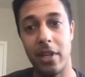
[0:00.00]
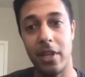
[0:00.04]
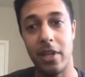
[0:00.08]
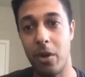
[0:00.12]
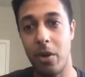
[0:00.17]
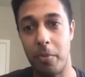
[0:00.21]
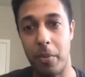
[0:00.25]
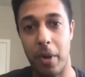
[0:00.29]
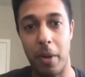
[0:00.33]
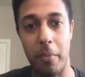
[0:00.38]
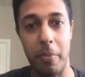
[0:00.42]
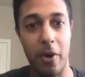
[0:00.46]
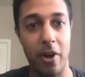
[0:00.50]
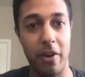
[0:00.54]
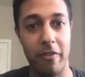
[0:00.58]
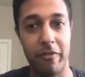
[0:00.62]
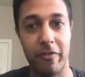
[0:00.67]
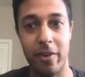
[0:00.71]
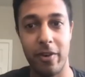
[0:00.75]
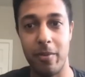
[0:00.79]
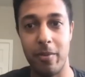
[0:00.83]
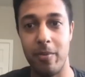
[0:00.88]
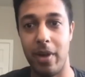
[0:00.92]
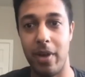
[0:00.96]
apart
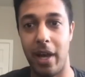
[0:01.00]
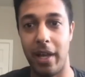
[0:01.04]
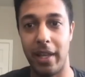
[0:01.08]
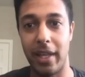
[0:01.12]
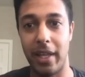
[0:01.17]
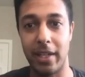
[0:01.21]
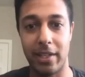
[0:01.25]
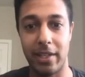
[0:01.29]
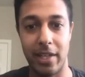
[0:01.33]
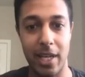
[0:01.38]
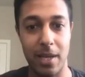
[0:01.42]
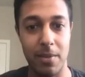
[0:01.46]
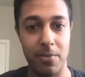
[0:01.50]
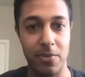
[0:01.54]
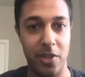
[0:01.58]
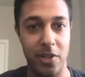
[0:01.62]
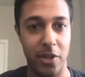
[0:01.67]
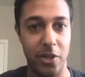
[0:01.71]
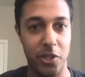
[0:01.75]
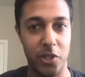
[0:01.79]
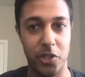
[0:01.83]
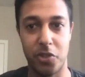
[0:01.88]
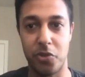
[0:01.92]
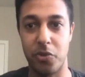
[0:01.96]
from, I think, teams that
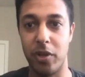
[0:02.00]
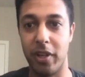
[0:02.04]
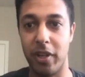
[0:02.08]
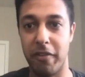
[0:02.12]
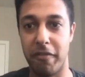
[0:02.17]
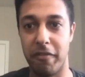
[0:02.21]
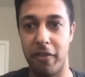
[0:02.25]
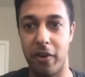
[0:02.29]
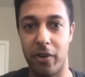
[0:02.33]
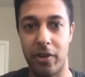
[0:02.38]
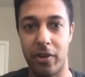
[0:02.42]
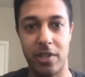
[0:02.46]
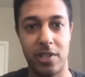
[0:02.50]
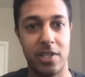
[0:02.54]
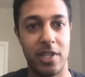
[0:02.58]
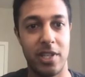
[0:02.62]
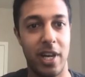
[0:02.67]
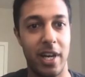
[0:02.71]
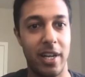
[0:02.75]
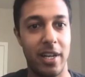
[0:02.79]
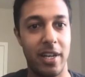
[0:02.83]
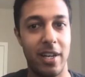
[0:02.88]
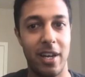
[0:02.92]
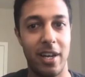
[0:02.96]
are just really focused
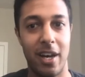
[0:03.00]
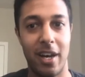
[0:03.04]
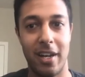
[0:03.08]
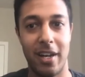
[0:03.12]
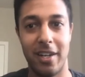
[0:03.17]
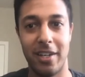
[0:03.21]
on